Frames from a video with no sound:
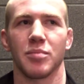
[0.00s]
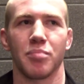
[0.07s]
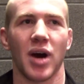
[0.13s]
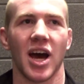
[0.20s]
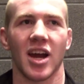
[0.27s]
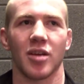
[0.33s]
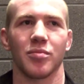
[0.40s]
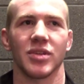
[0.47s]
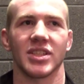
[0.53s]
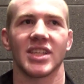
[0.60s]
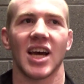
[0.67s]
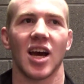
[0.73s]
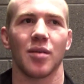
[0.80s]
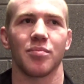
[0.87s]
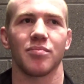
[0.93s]
bottom and
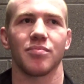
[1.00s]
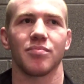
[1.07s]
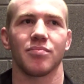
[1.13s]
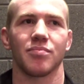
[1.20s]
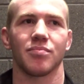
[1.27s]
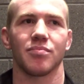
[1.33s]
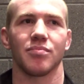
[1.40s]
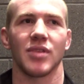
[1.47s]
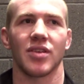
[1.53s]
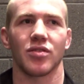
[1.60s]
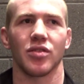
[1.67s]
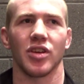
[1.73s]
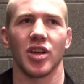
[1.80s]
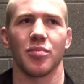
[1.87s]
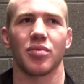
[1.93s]
top, never
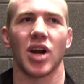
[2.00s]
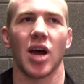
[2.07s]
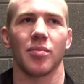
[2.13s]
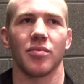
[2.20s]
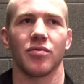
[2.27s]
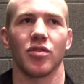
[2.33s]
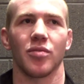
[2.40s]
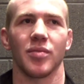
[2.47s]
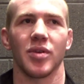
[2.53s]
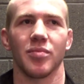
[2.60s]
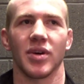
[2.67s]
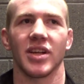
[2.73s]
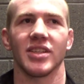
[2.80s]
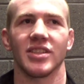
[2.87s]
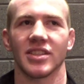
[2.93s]
really a problem for me,
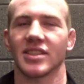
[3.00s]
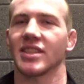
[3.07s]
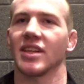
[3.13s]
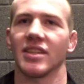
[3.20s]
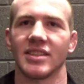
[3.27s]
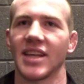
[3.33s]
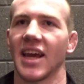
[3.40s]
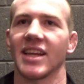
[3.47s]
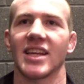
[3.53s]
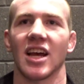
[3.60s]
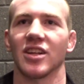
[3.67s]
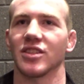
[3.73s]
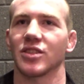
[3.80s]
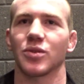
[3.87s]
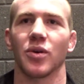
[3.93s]
but just
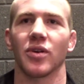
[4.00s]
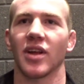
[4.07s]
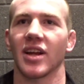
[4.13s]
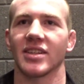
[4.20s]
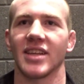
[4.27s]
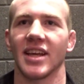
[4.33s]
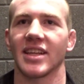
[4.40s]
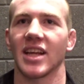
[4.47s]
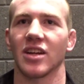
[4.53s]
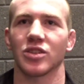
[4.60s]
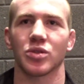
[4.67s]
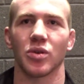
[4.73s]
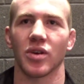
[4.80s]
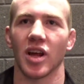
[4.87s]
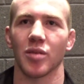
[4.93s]
takedowns, scoring a lot of takedowns,
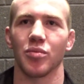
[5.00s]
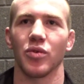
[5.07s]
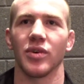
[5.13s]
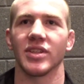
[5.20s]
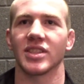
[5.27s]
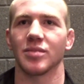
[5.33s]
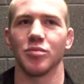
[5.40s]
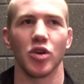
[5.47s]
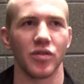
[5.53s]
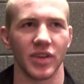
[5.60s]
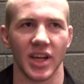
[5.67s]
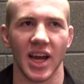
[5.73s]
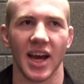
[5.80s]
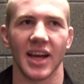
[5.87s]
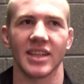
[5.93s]
scoring a lot of points,
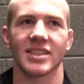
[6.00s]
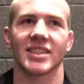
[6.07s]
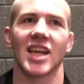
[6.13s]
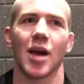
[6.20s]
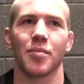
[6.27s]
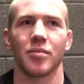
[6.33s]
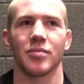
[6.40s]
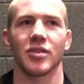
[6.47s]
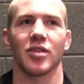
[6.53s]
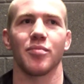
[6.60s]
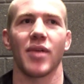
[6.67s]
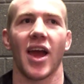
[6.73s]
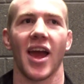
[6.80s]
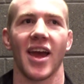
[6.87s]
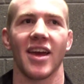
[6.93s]
moving guys, snapping to the
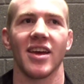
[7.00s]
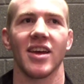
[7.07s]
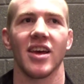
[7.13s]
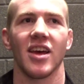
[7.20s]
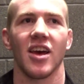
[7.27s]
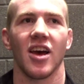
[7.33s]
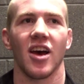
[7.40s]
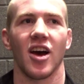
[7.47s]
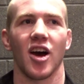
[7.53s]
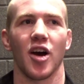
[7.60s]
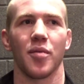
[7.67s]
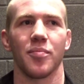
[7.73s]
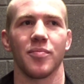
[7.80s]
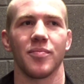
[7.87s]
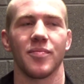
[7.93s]
mat,
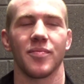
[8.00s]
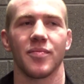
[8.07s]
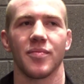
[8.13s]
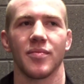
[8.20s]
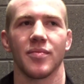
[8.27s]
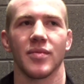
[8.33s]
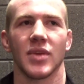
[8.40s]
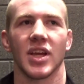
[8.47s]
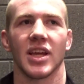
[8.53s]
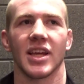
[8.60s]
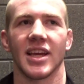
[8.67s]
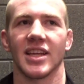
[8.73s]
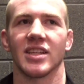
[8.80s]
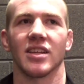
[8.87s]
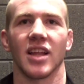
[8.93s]
um,
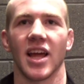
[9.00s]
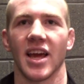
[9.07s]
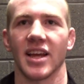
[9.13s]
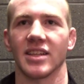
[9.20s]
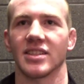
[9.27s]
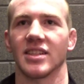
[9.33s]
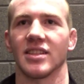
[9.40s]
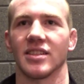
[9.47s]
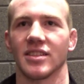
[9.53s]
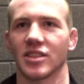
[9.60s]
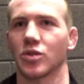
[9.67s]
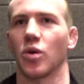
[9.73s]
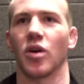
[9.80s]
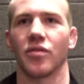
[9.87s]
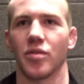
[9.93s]
getting to legs, and
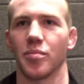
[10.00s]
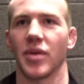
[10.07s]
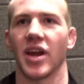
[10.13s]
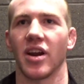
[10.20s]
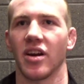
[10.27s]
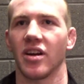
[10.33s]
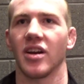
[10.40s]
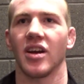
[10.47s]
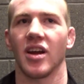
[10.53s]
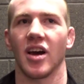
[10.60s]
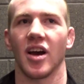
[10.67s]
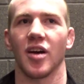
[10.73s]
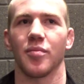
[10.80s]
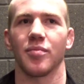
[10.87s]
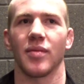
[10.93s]
scoring from there.
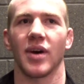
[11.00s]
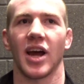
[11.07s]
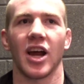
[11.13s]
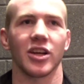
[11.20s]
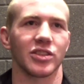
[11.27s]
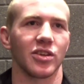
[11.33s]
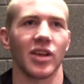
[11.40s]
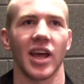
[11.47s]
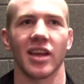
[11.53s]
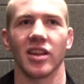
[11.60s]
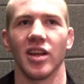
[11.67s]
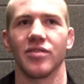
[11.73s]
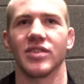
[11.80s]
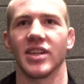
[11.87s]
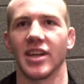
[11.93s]
Um, I also like
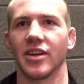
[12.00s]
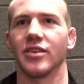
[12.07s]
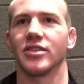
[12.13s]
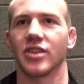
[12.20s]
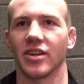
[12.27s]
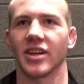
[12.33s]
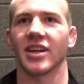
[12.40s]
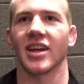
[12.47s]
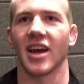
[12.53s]
lifting and returning